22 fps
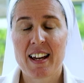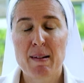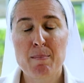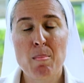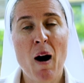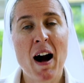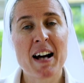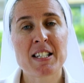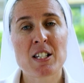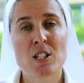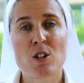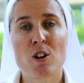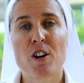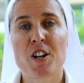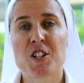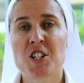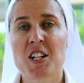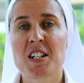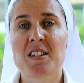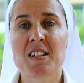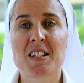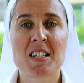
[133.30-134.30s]
my
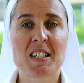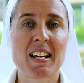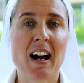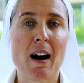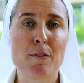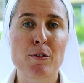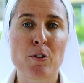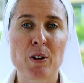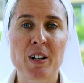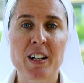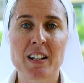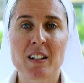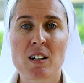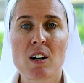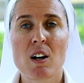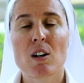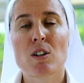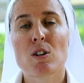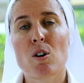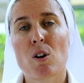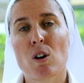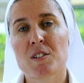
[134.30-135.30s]
search in discovering
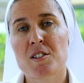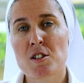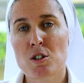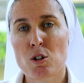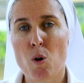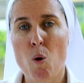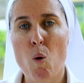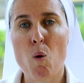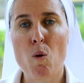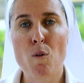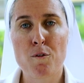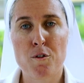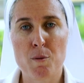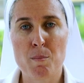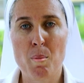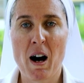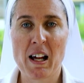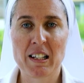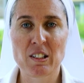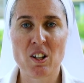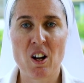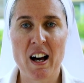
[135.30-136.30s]
God's call for
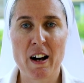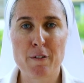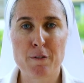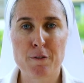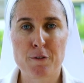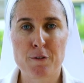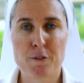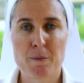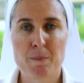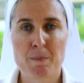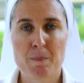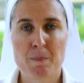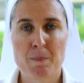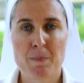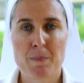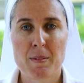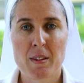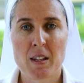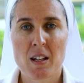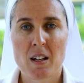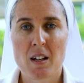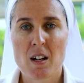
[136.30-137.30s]
my life.
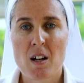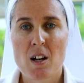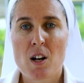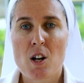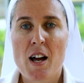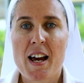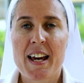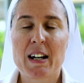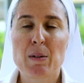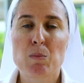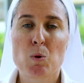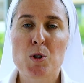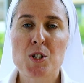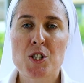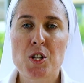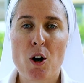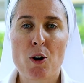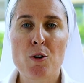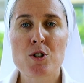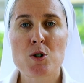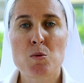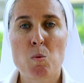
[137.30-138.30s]
It was
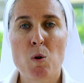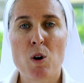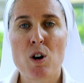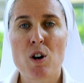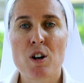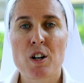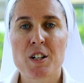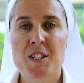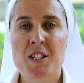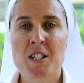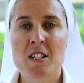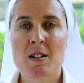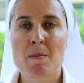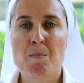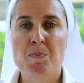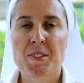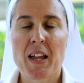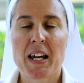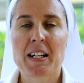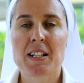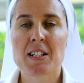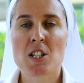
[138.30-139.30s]
those words
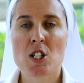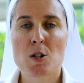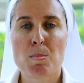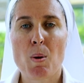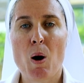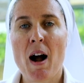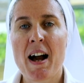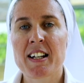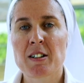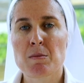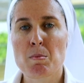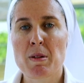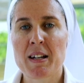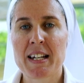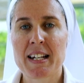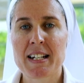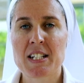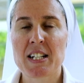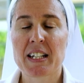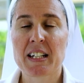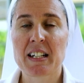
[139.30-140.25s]
that inspired me to